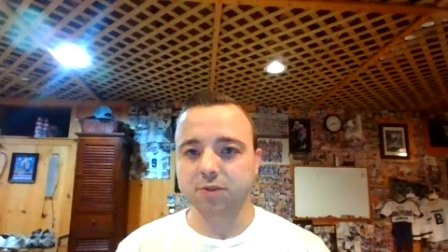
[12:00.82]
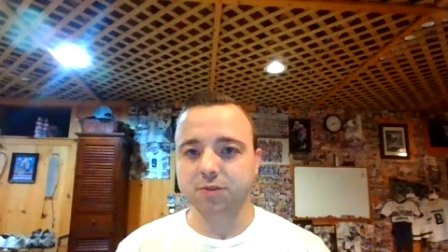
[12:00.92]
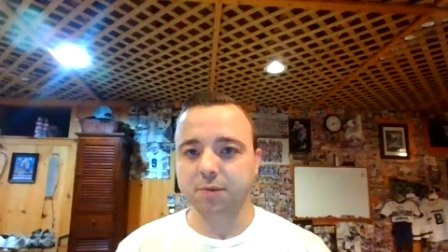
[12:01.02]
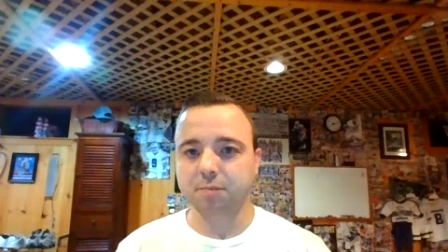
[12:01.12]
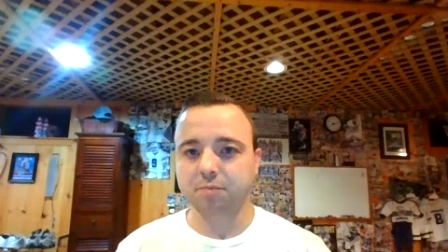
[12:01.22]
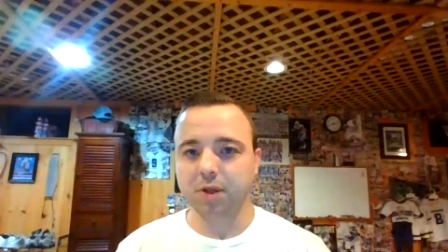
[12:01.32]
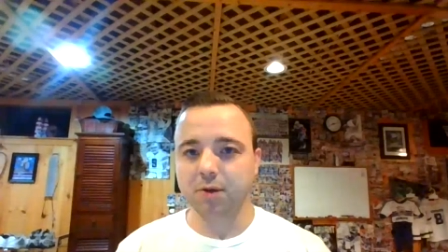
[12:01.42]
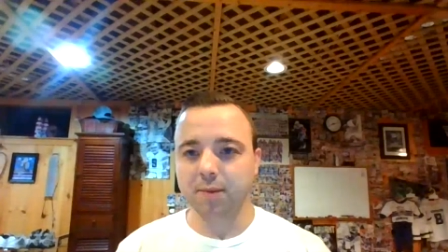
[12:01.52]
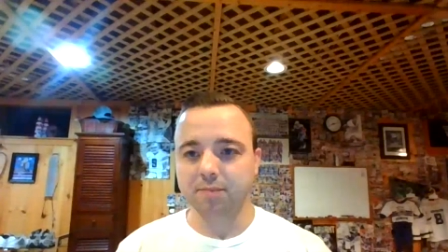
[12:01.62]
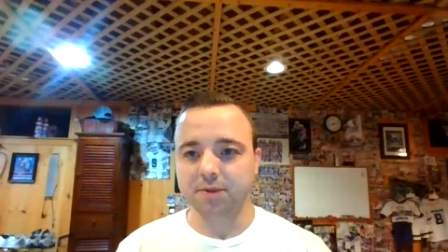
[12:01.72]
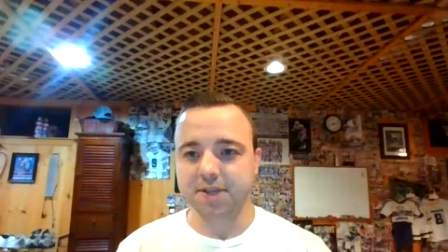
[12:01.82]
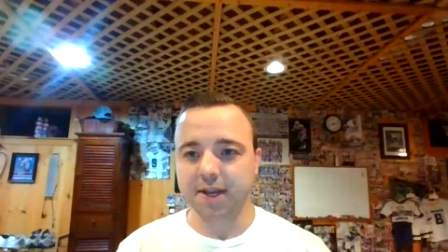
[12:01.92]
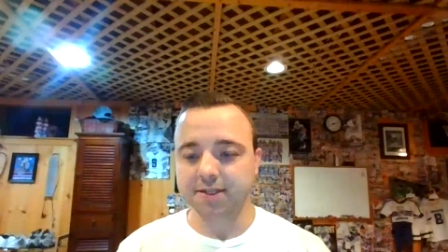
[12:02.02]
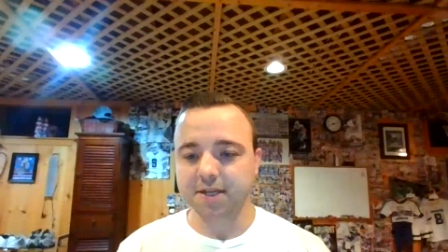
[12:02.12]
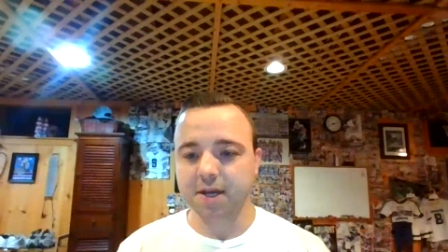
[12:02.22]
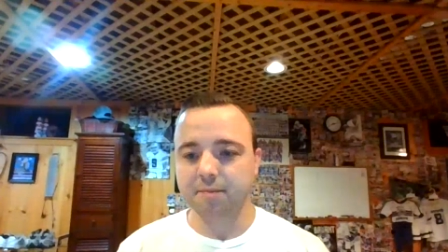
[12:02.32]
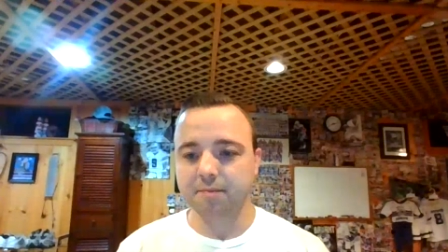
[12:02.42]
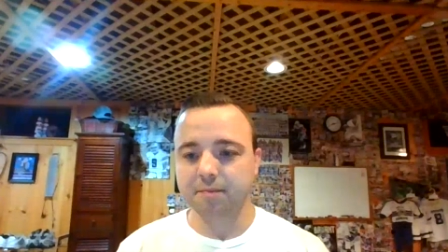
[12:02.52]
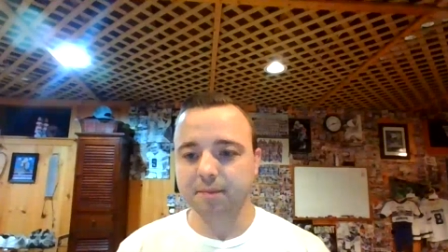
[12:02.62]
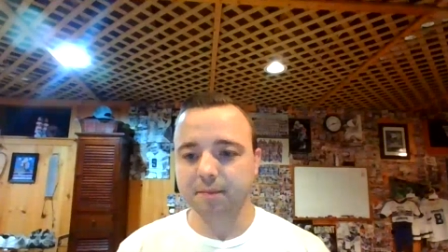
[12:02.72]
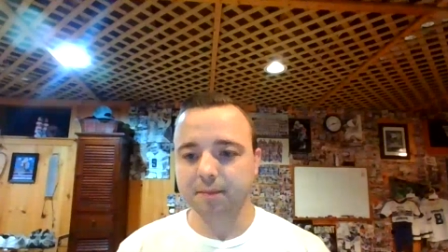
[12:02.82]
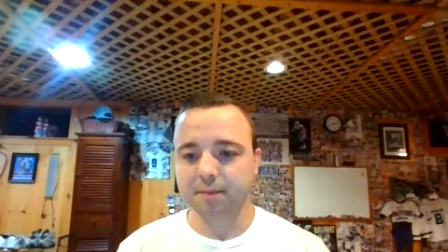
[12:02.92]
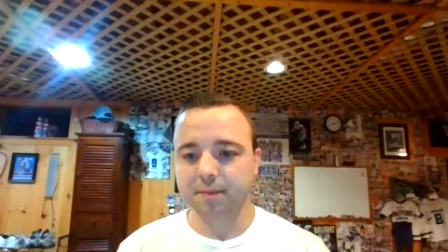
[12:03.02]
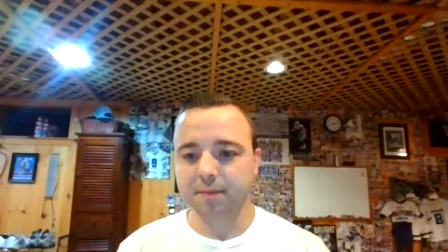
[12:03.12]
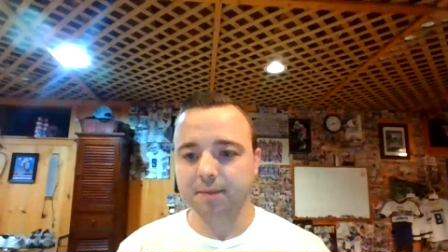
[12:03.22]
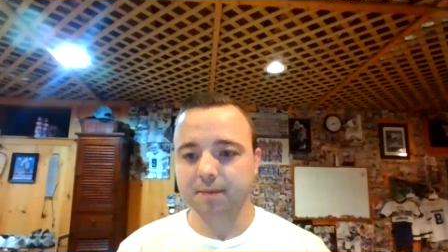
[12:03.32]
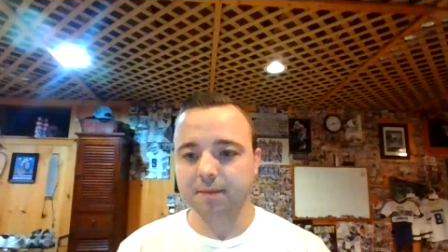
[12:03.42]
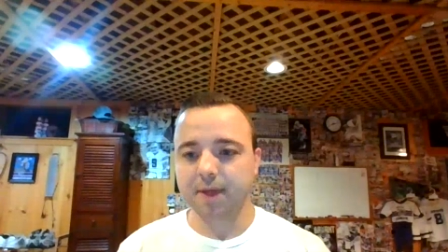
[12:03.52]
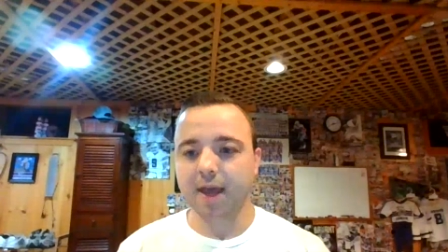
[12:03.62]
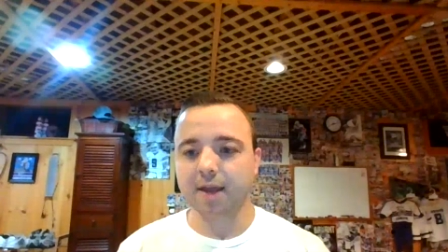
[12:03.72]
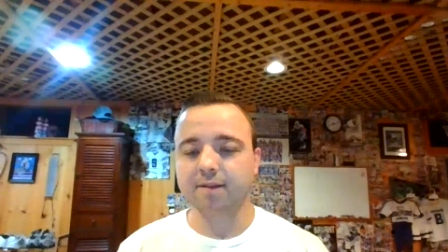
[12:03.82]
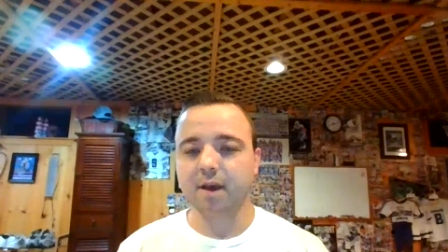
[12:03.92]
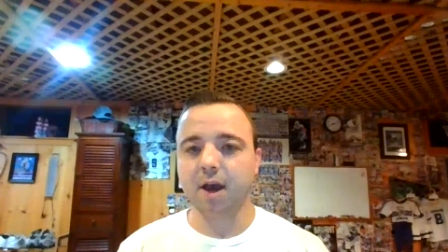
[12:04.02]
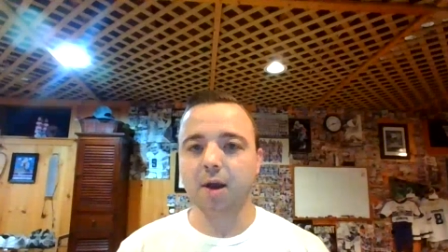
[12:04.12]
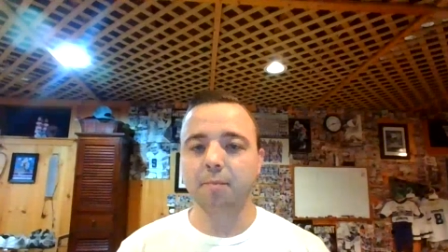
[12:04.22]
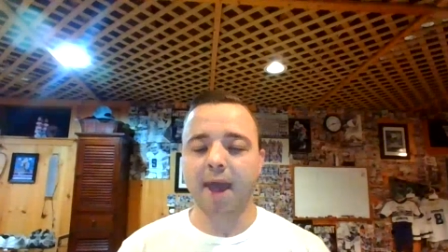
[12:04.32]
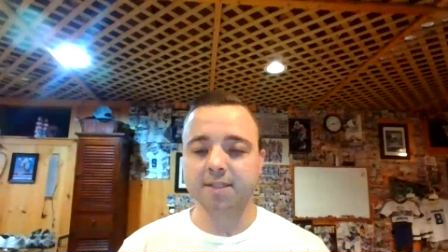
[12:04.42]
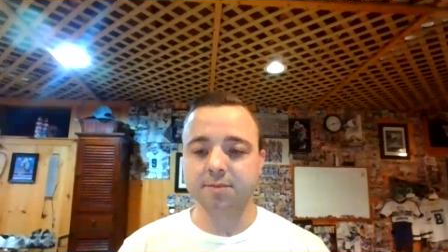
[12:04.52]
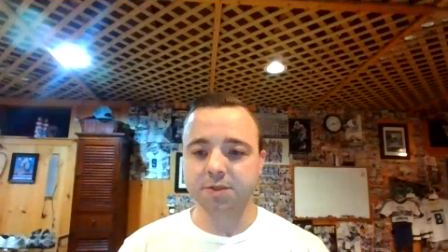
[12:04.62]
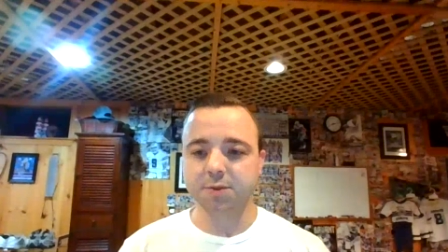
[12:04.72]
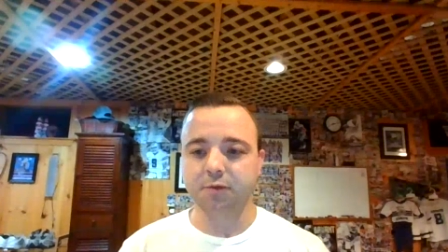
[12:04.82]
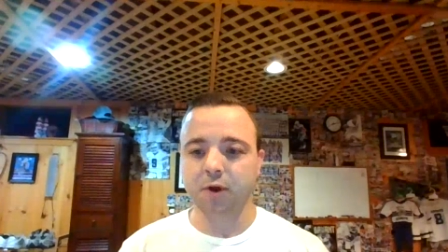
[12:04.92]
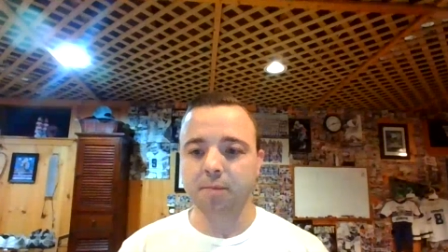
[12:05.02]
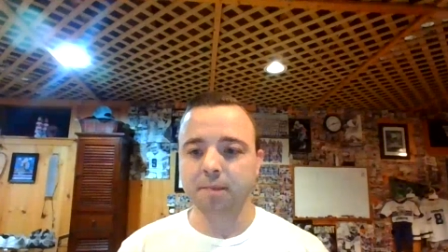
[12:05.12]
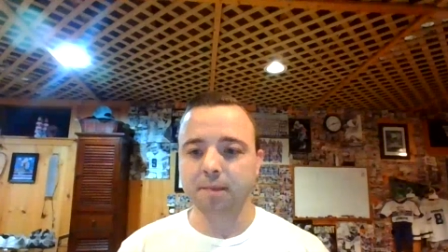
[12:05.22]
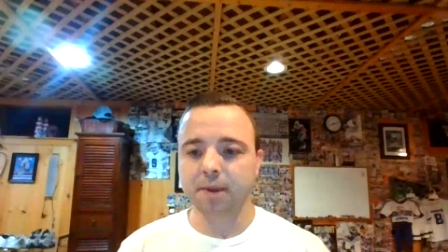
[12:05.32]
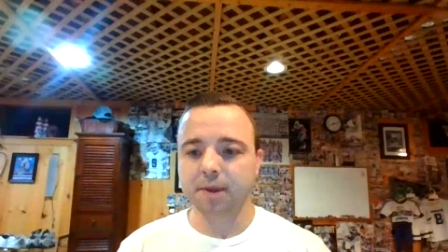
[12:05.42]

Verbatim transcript: was blown up the second time that uh, Maximus was from.